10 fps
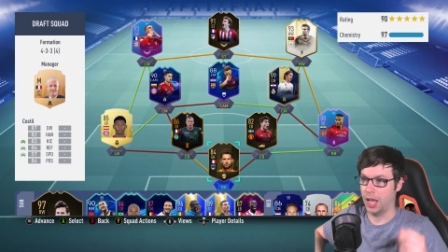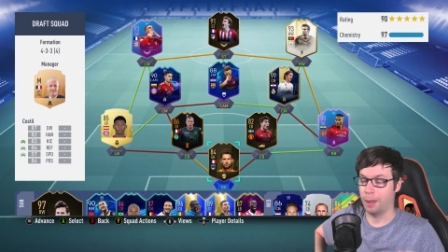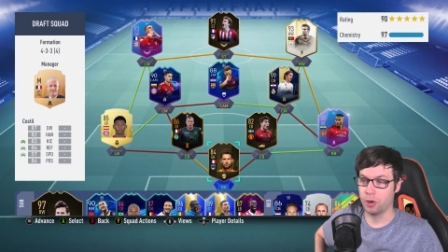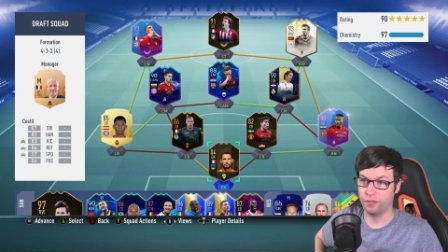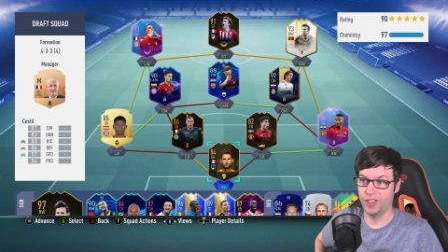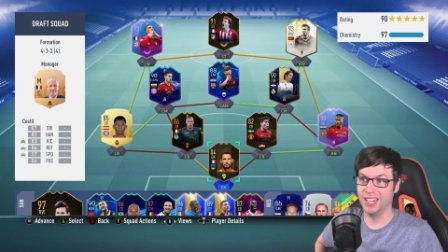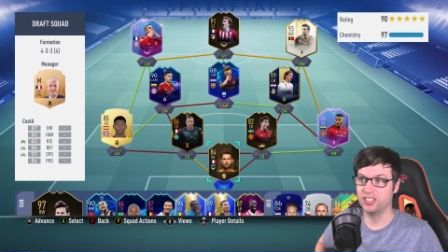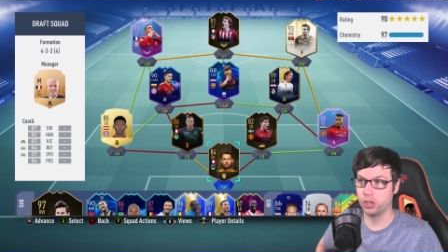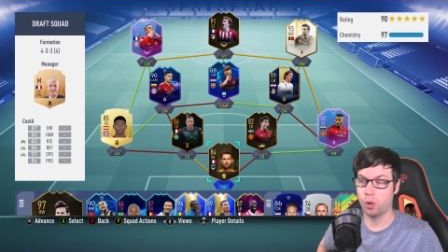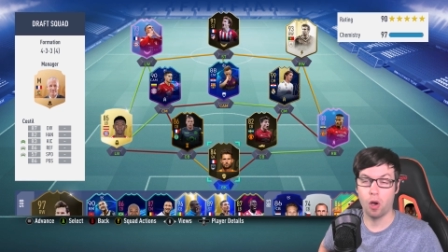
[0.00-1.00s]
I'm not feeling
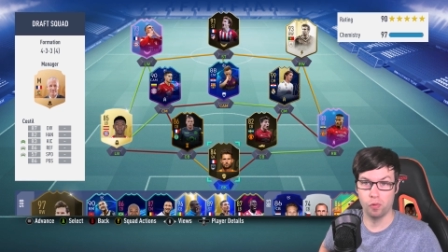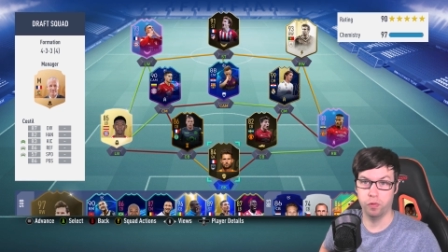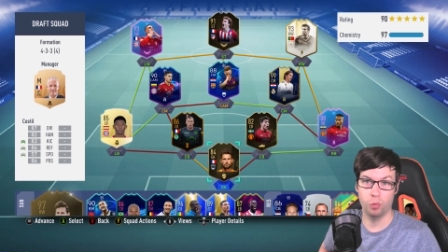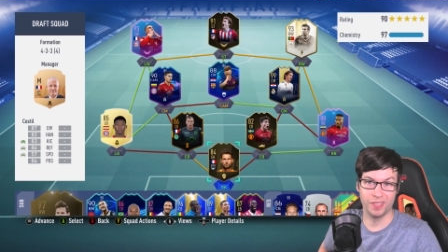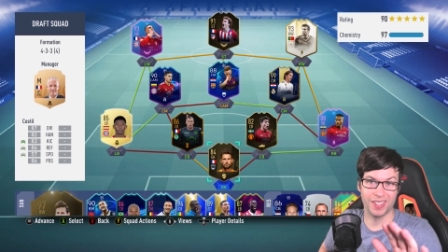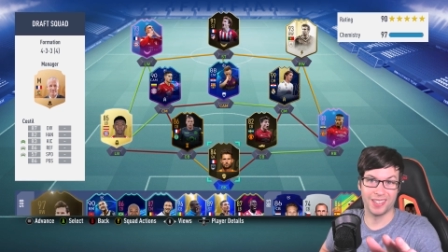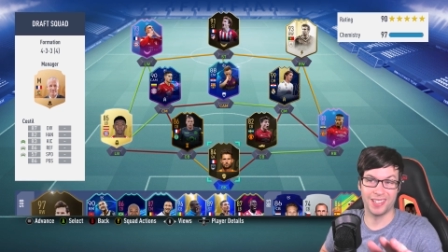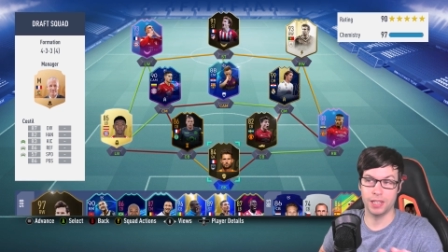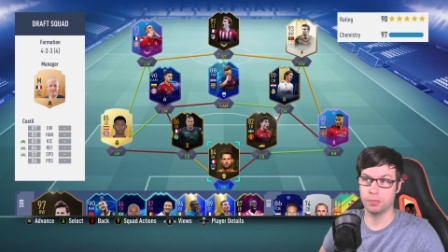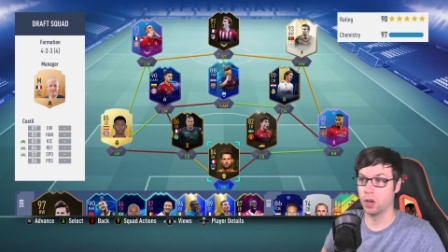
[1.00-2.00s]
too hopeful with this
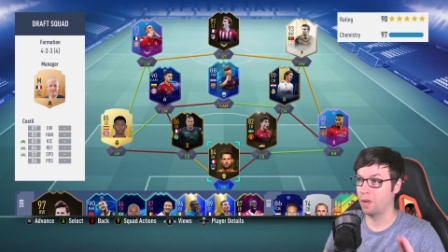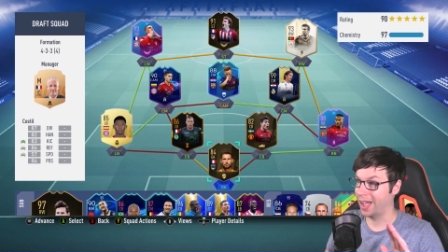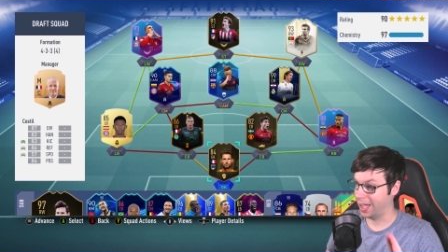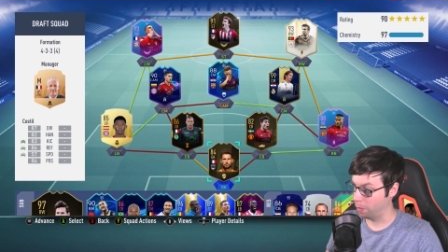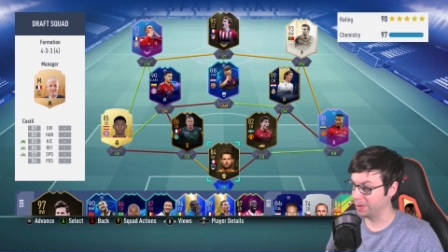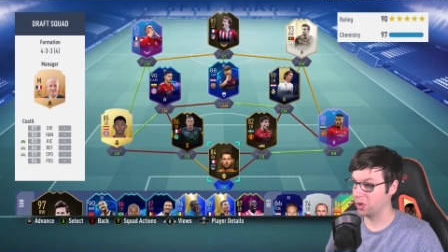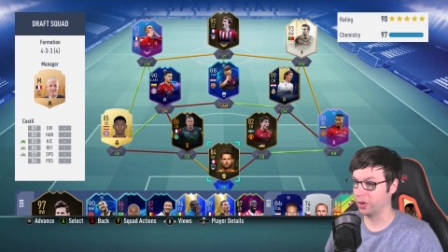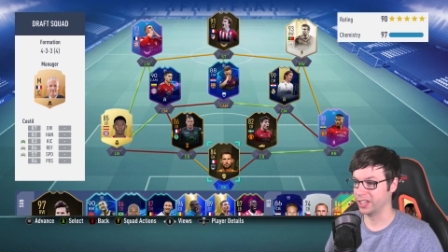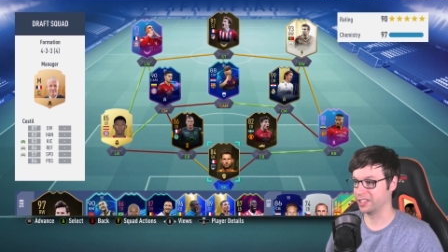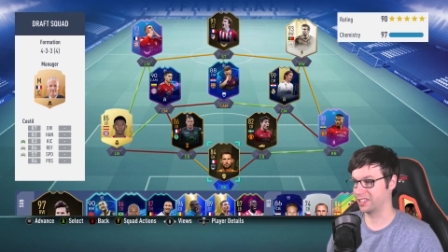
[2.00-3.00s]
team, though. I'll be
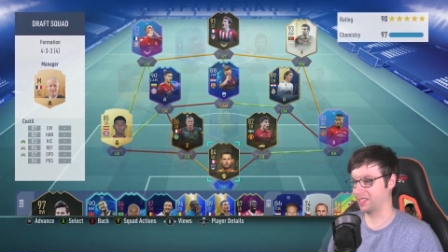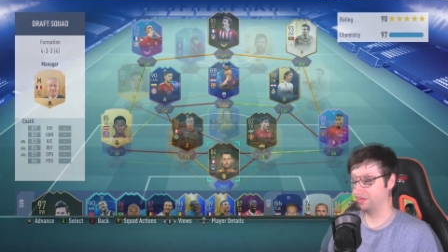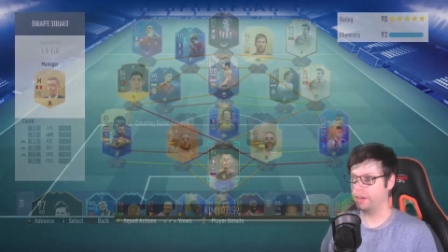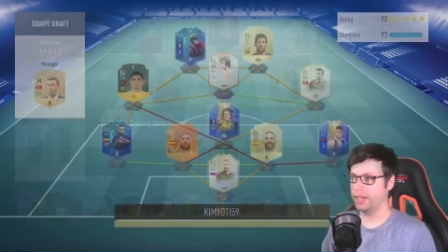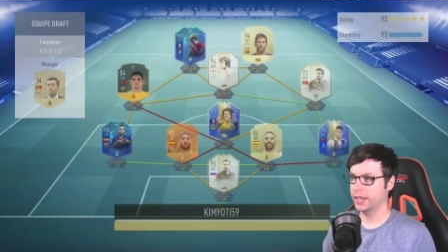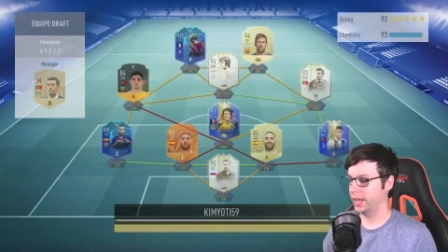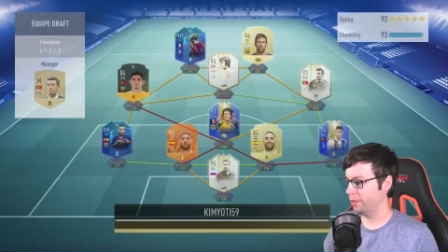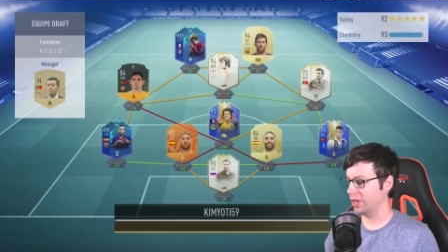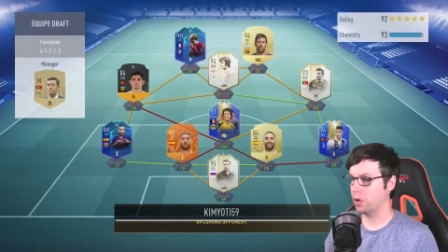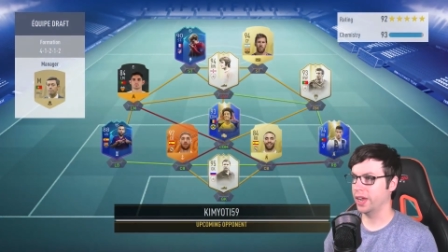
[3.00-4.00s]
honest. All right, then.
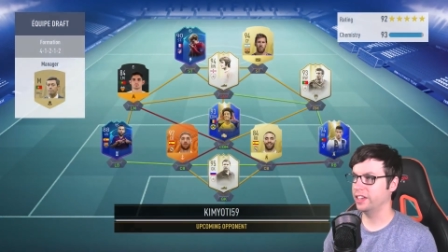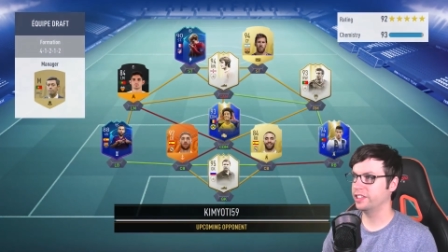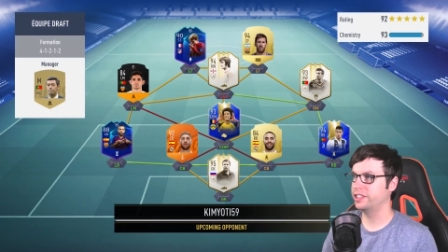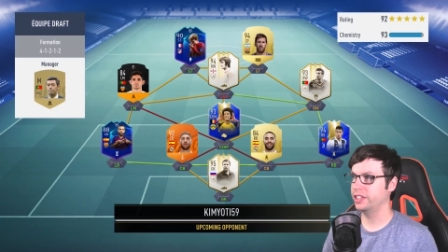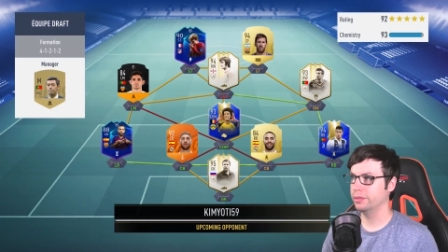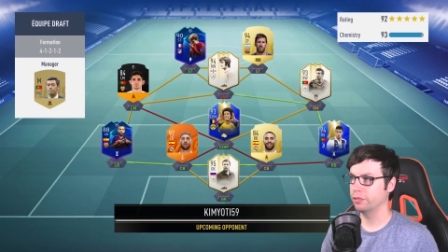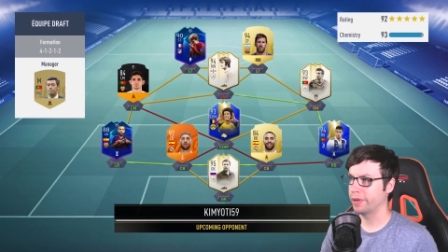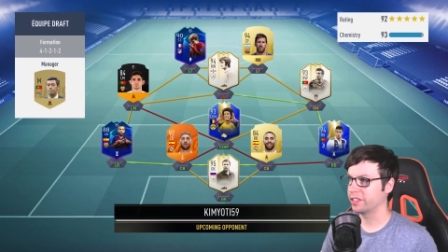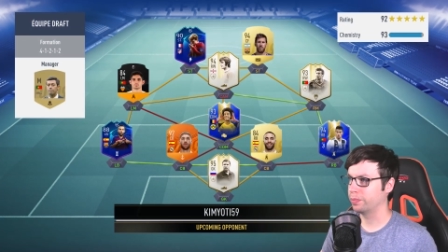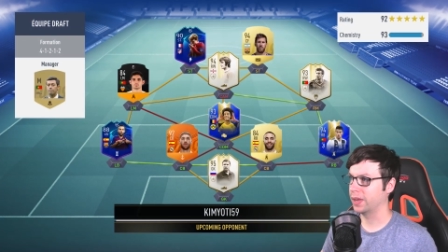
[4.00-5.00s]
Here we go. Here's the team that we're
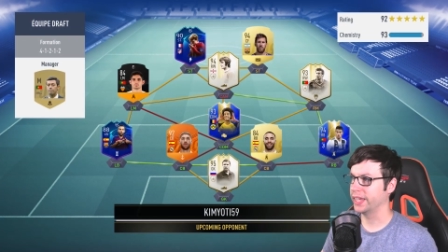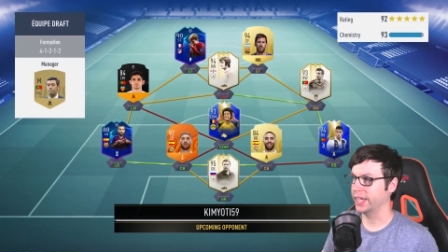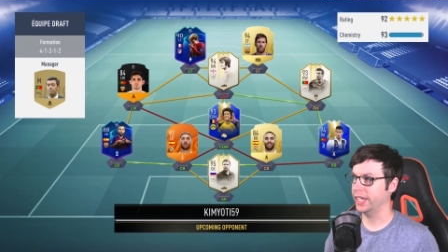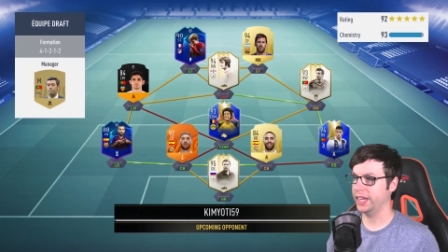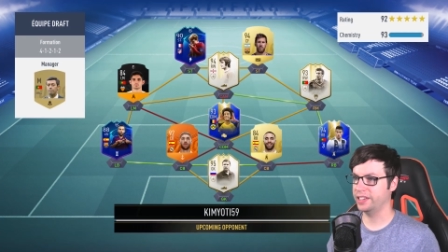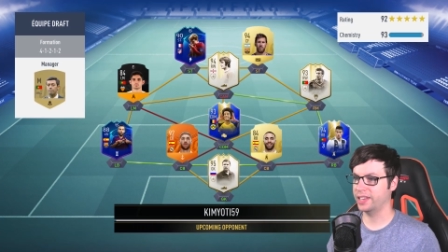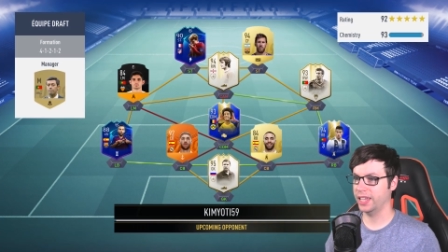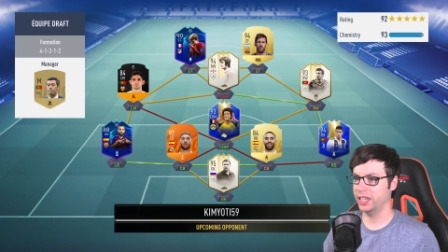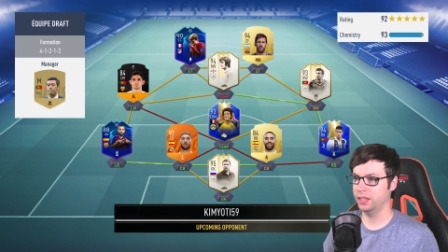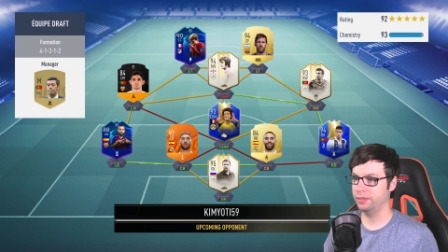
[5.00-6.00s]
about to play. It is
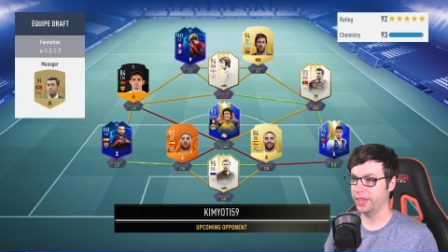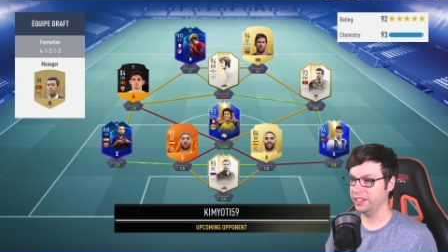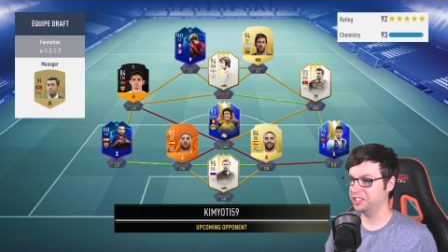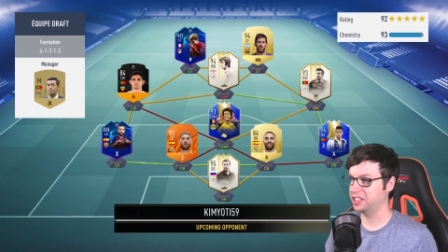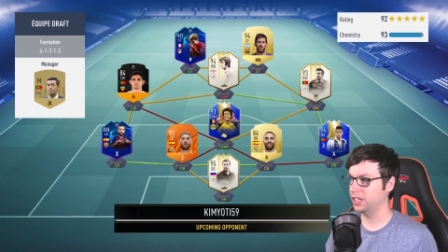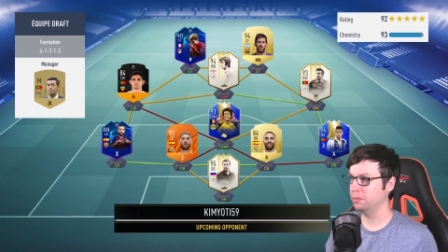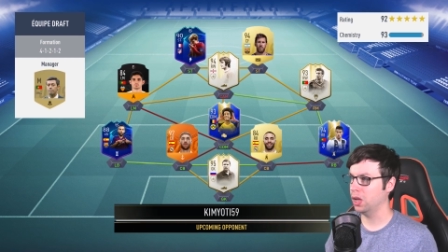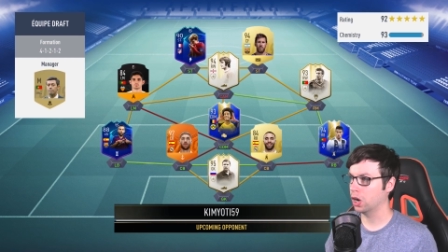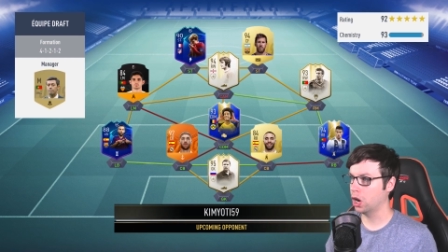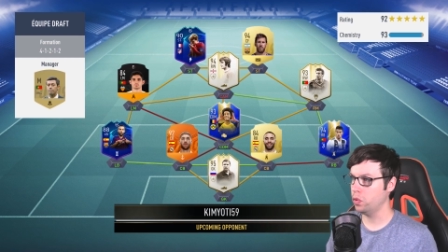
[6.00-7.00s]
a nice team.
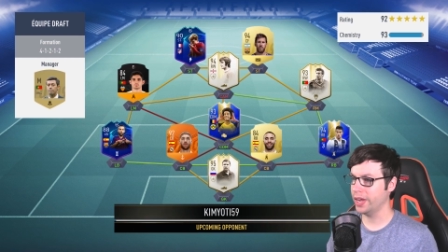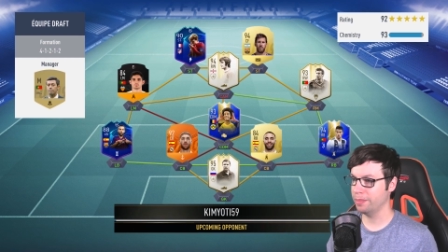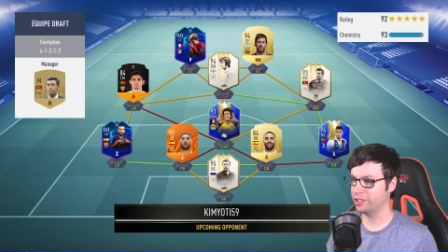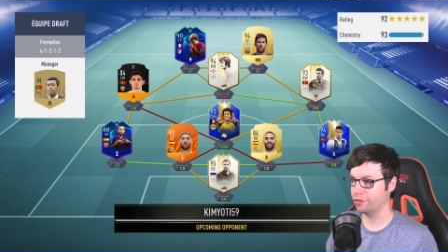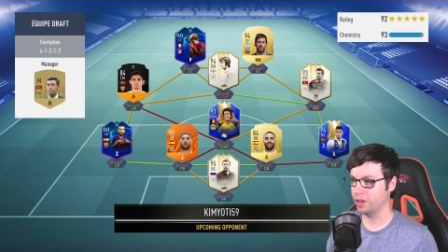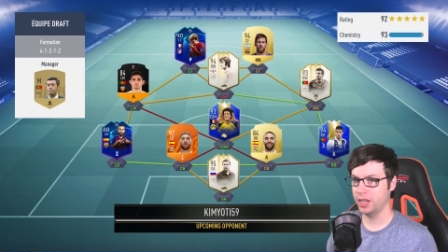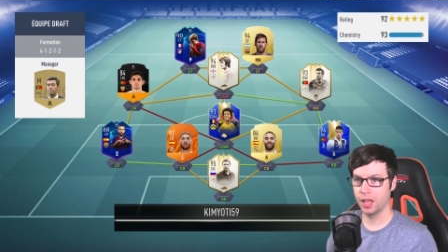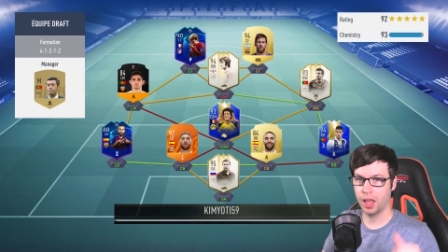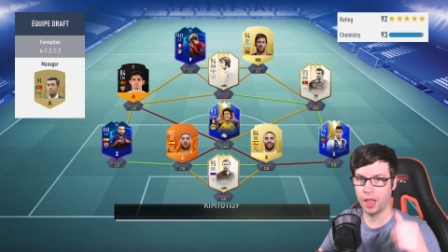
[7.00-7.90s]
Low chemistry.